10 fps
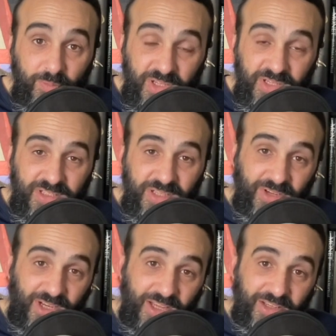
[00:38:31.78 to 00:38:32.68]
Please leave
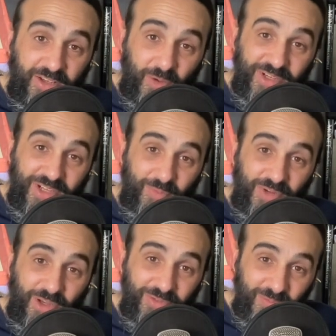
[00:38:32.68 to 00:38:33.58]
a like, comment down
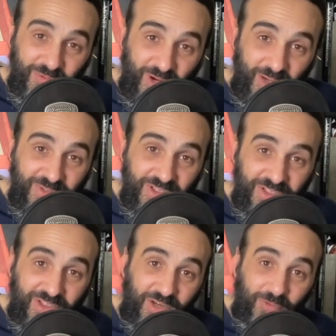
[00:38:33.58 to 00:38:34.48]
below, subscribe to the
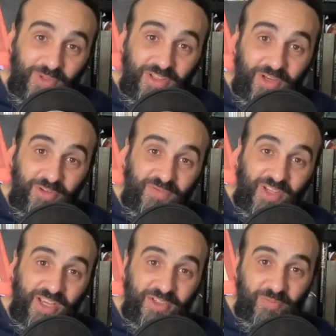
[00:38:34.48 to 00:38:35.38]
channel, ring the
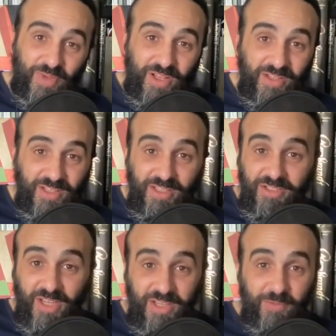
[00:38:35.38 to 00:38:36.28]
notification bell,
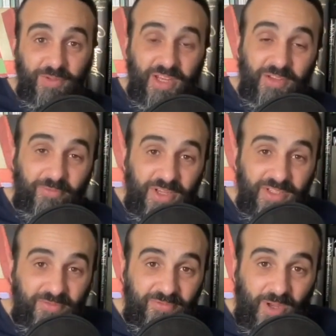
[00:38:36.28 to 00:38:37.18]
share this with any
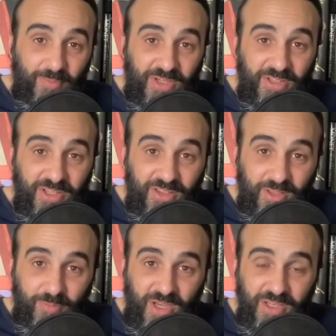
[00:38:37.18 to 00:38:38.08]
friends or family that you
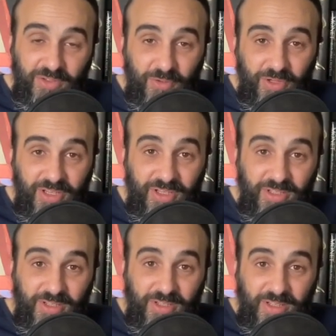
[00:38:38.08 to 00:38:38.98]
think might enjoy it.
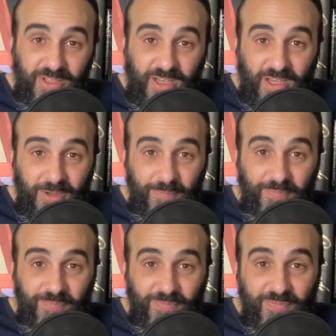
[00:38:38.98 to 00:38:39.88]

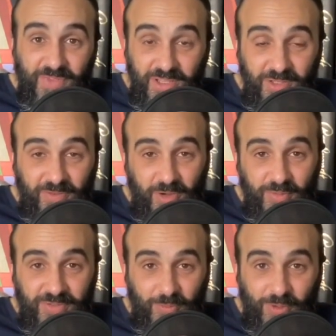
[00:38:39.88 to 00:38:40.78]
Um, thank you very
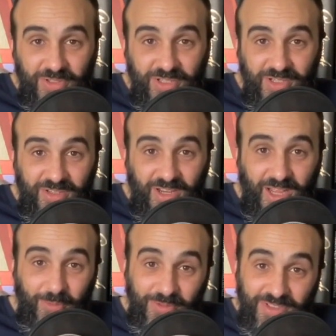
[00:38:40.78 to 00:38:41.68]
much for watching, and
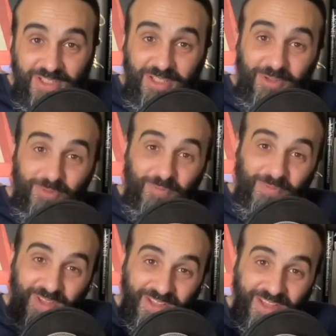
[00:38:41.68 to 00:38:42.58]
I will see you
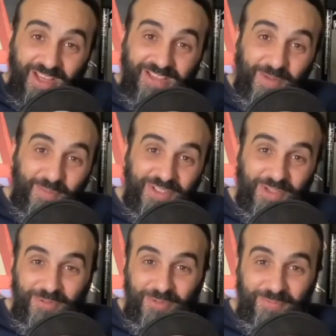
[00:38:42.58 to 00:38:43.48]
in the next
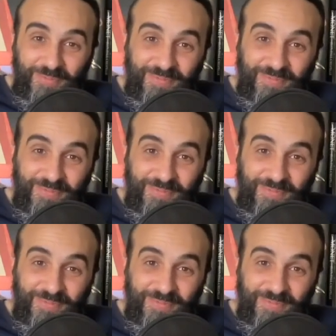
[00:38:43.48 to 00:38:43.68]
episode.